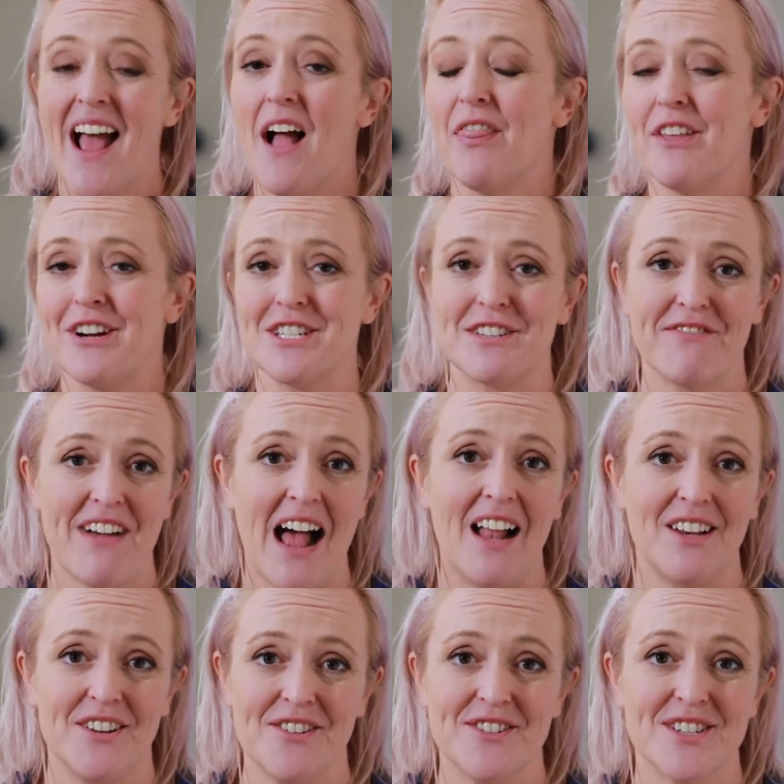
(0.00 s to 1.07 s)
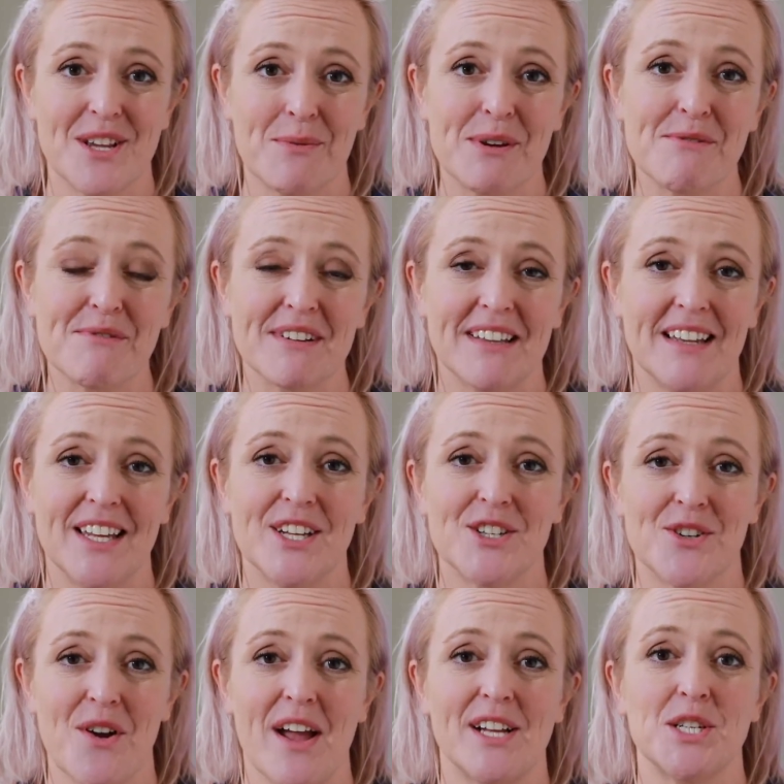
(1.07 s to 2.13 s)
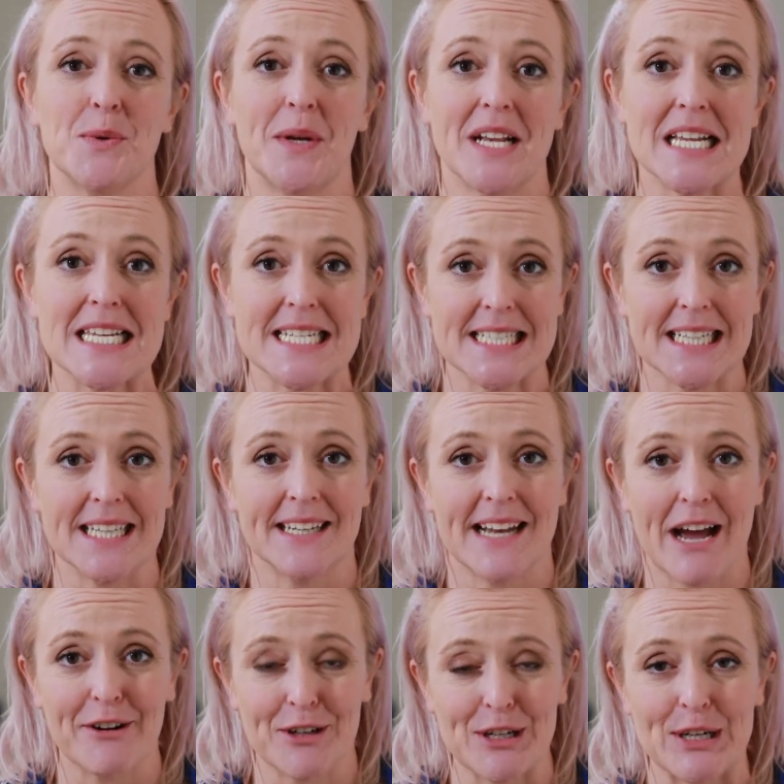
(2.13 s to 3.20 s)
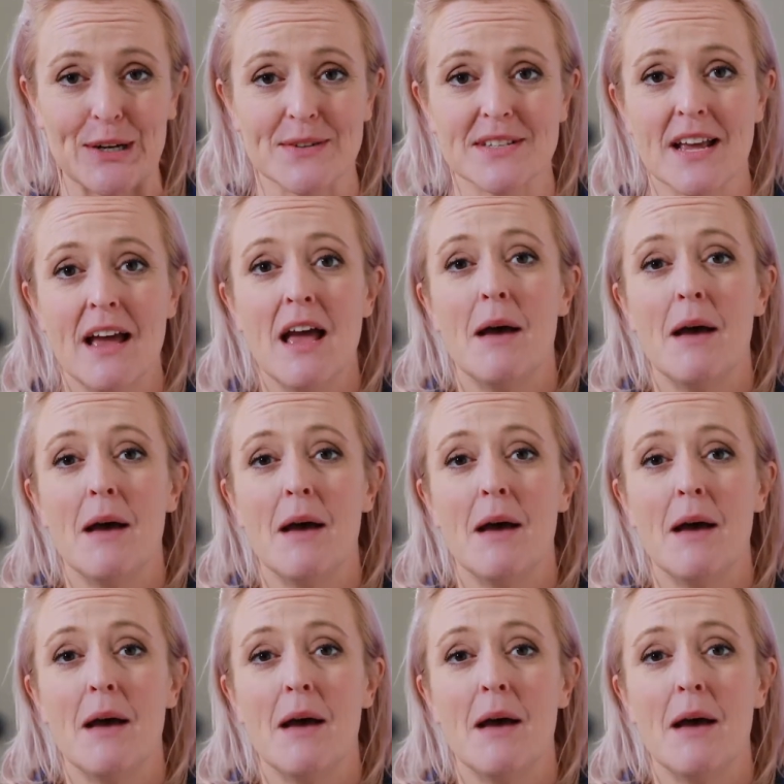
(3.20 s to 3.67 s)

and those are values that we really are trying to instill in our girls